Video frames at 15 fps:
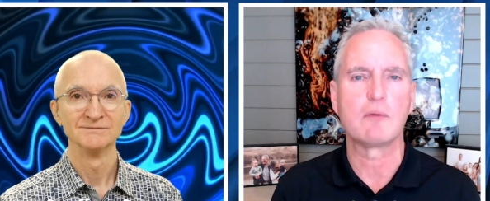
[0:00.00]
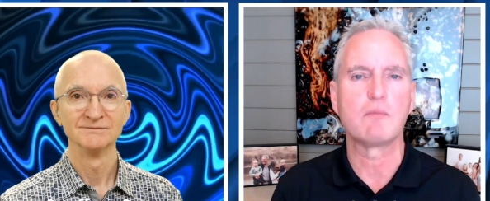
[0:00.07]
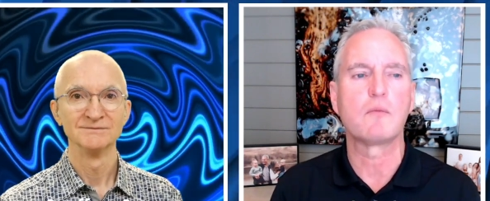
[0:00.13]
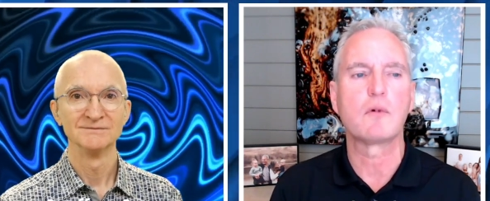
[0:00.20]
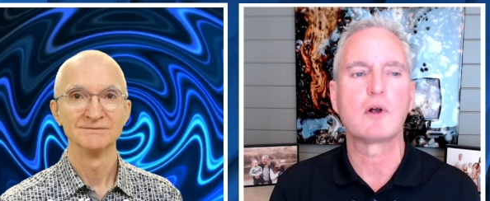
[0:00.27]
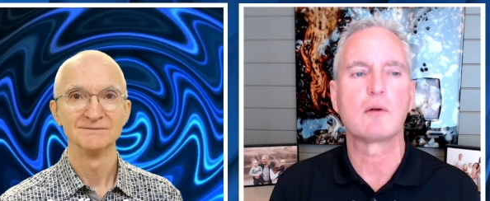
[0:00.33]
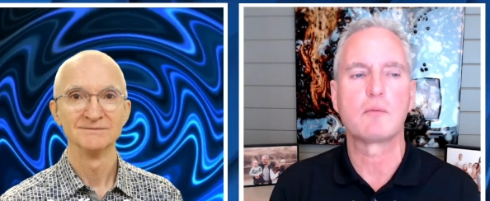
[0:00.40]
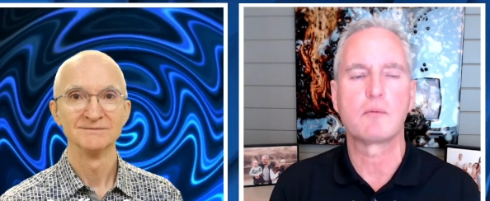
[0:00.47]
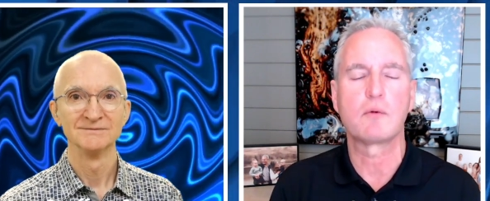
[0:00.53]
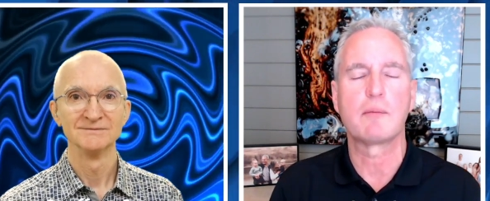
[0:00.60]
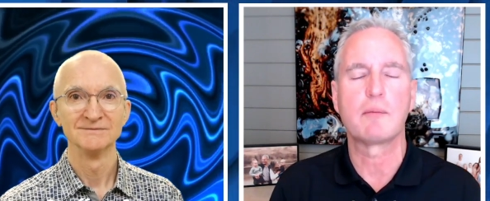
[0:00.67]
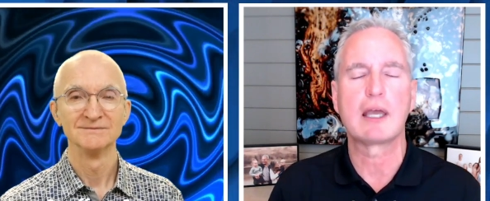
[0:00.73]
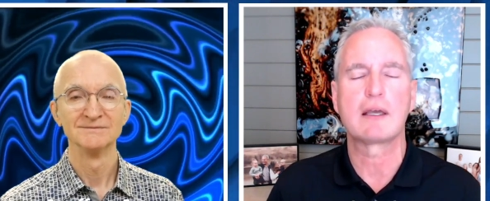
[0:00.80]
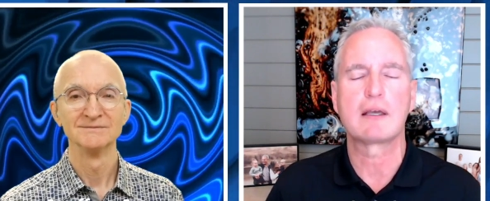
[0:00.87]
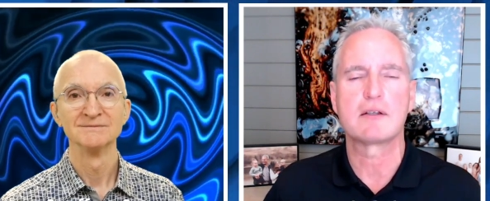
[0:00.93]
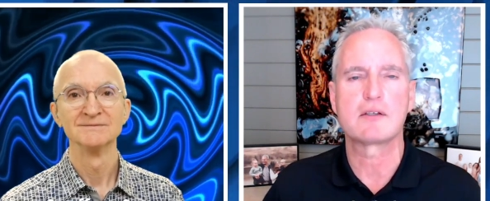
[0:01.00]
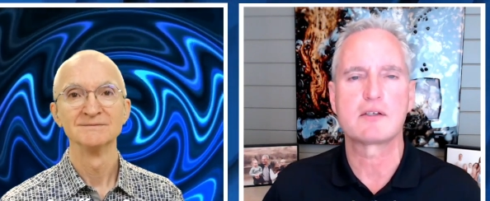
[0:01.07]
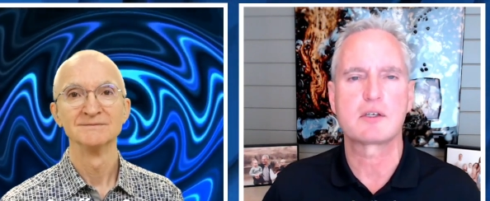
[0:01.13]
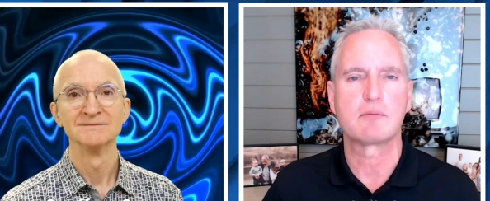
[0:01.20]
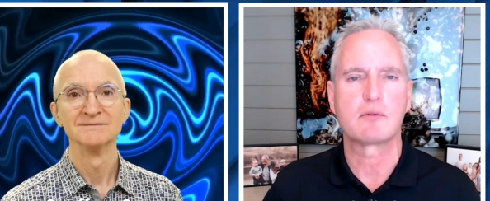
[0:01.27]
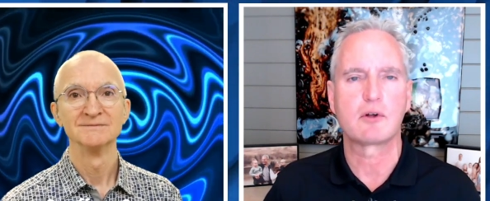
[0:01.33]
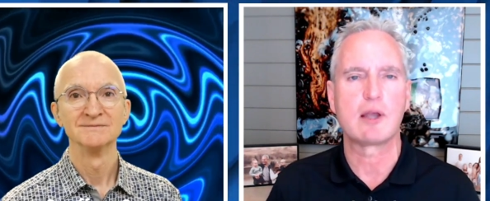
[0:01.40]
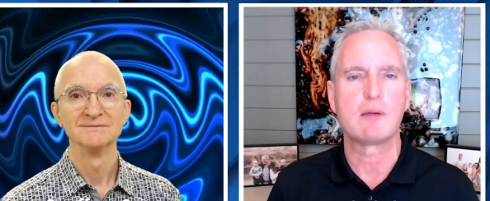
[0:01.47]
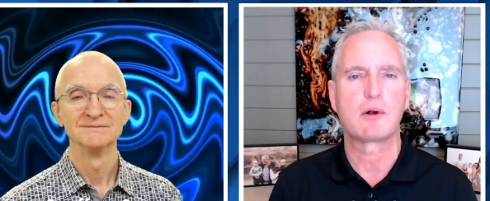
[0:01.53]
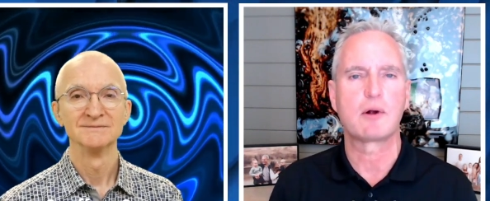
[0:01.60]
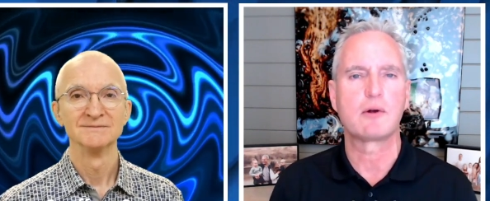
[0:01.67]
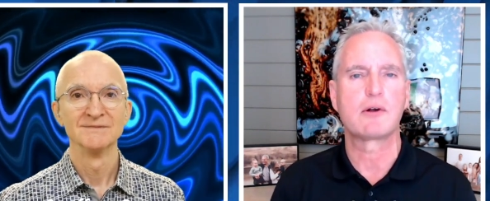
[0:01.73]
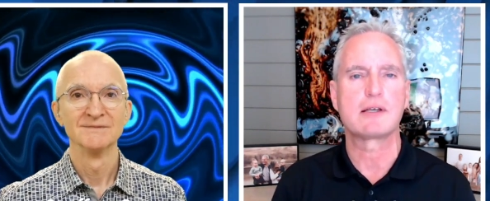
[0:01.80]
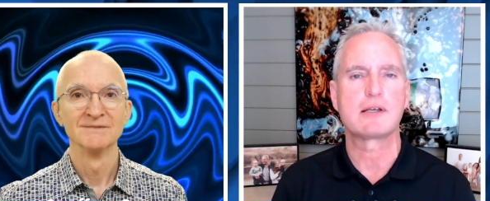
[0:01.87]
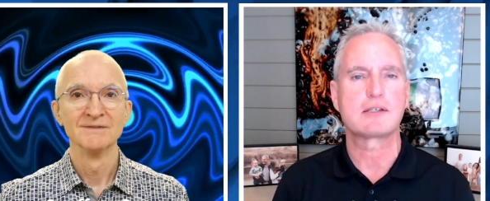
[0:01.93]
Speaker 1: But we're we're making some great
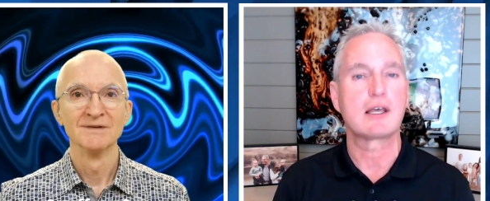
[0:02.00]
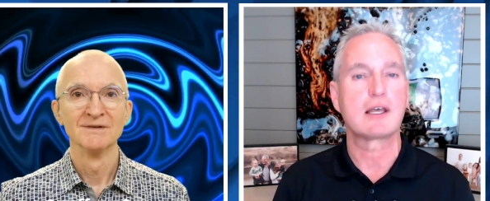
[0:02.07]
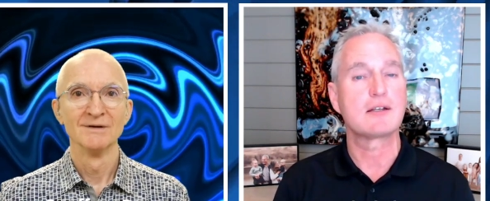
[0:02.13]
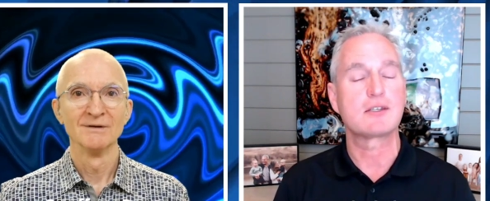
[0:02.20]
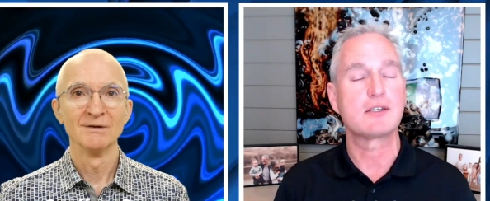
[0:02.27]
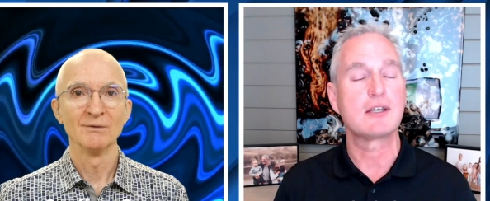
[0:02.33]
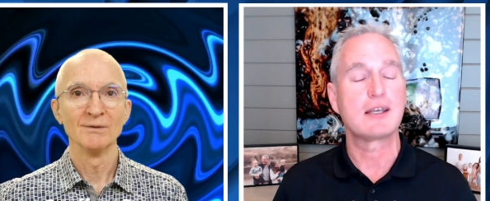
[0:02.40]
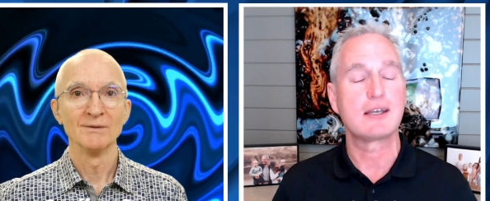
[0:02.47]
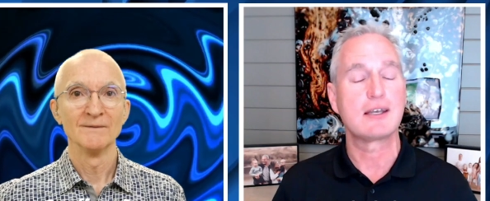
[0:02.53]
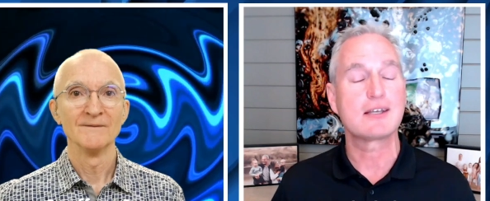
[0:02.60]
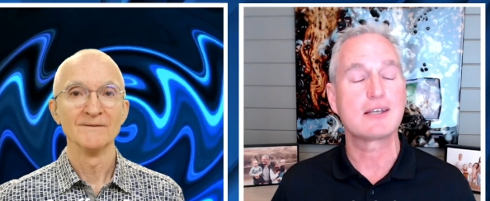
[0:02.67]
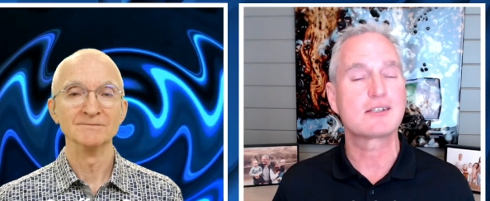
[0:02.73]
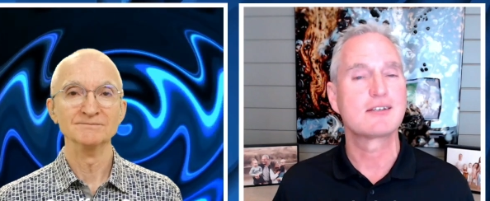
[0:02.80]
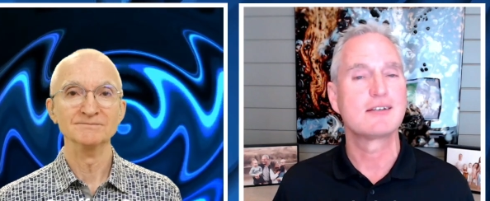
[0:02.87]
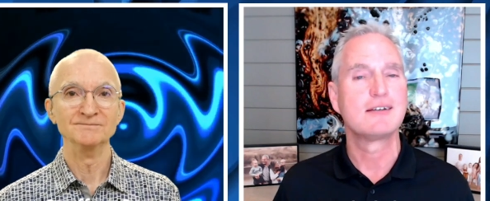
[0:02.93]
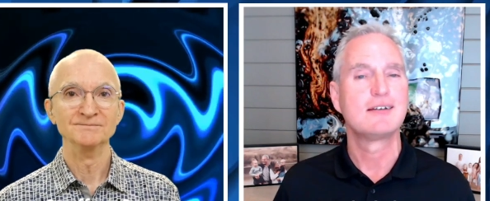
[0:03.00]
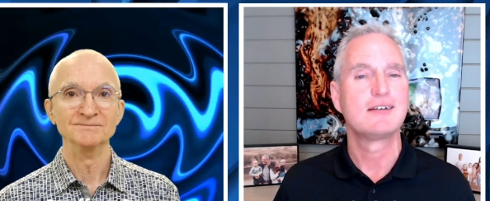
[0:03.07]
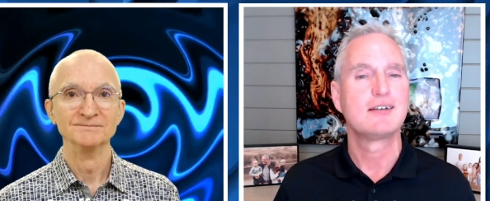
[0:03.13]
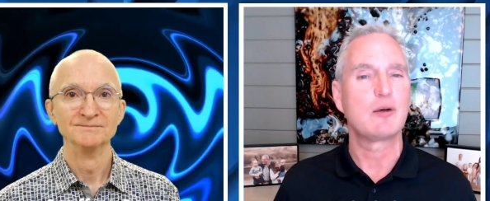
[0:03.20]
progress, and it's it is